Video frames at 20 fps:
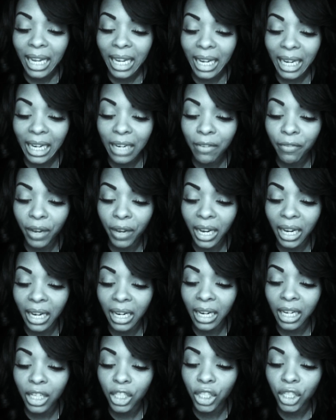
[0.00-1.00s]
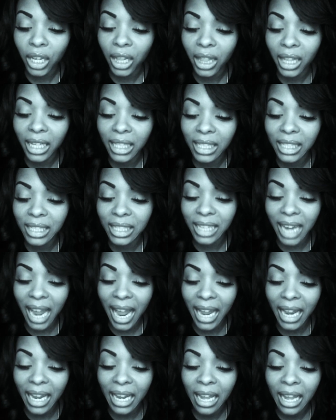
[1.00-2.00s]
even to this
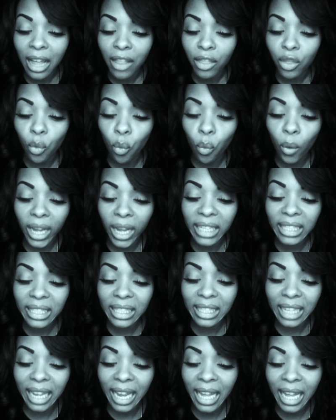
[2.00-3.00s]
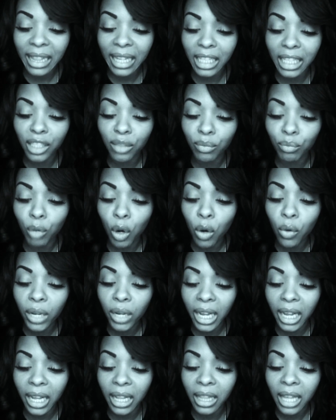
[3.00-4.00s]
day the wasteland that
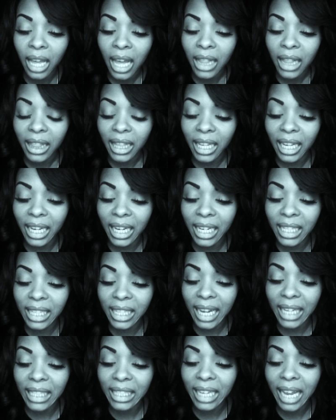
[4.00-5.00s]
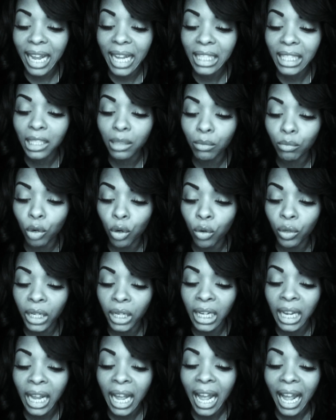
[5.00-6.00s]
smoketh is a
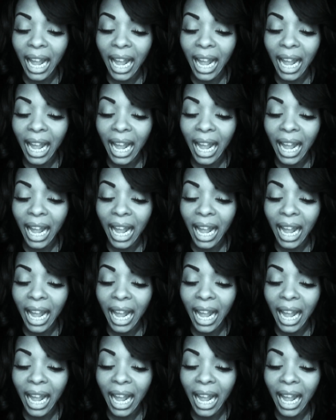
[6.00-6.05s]
testimony,